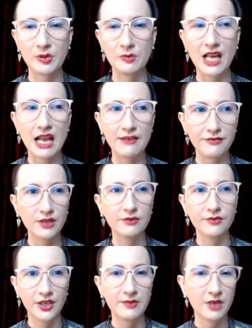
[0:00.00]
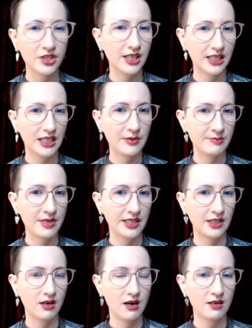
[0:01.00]
But I felt very much like I was
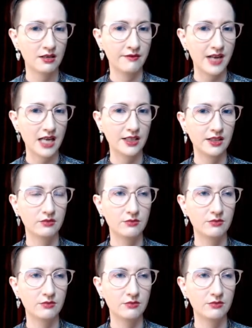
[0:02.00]
making art in a vacuum.